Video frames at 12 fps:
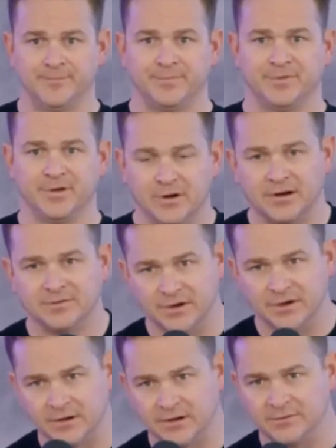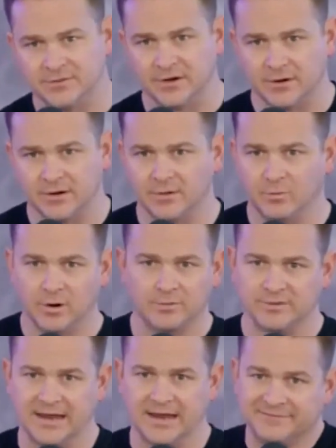They're going to work with
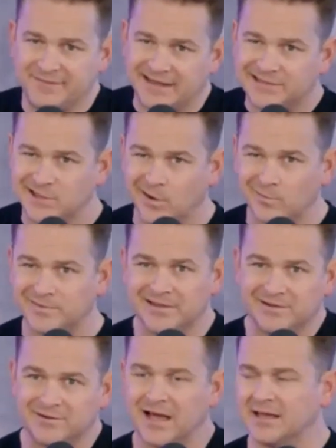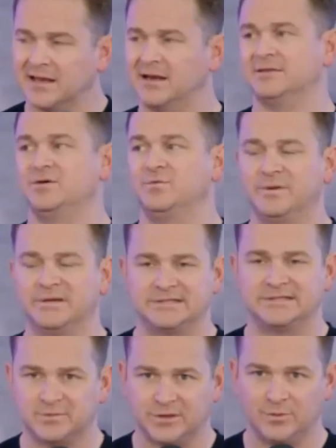it. And if they don't, then they're not going to do
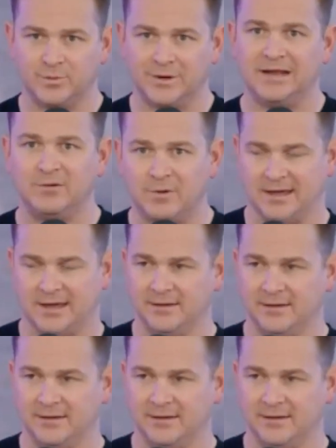business with you anyway.